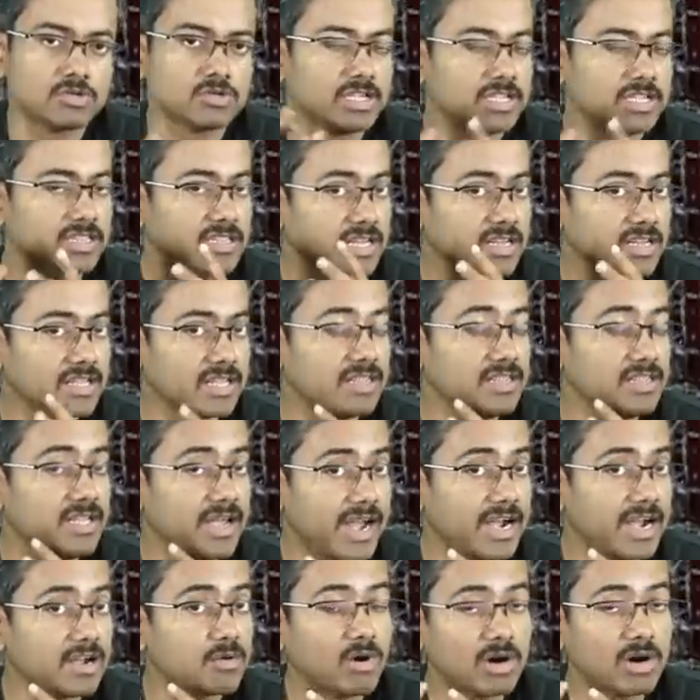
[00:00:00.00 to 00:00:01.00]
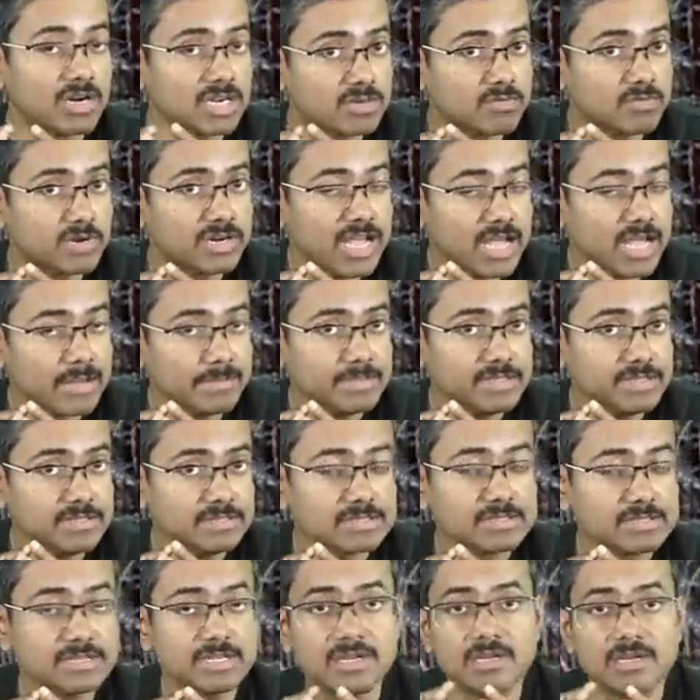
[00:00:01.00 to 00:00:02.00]
So in the in the headquarters, what
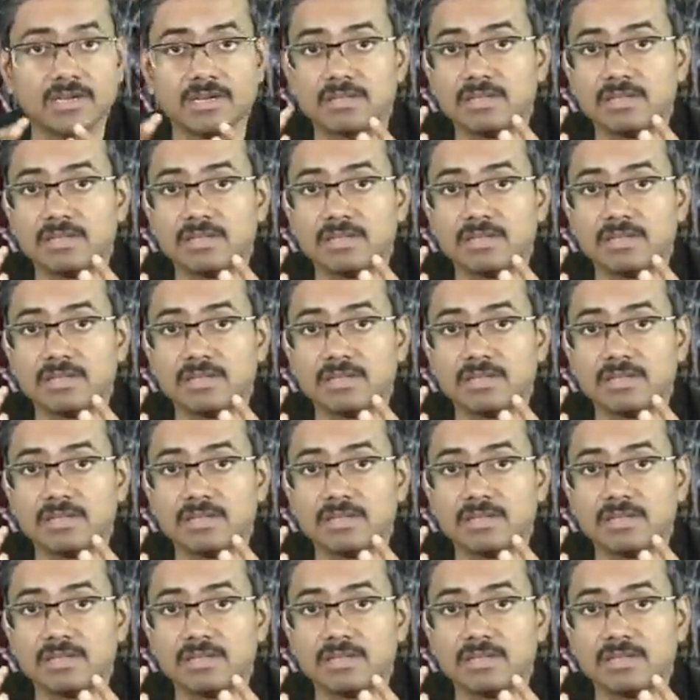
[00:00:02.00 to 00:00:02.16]
happens?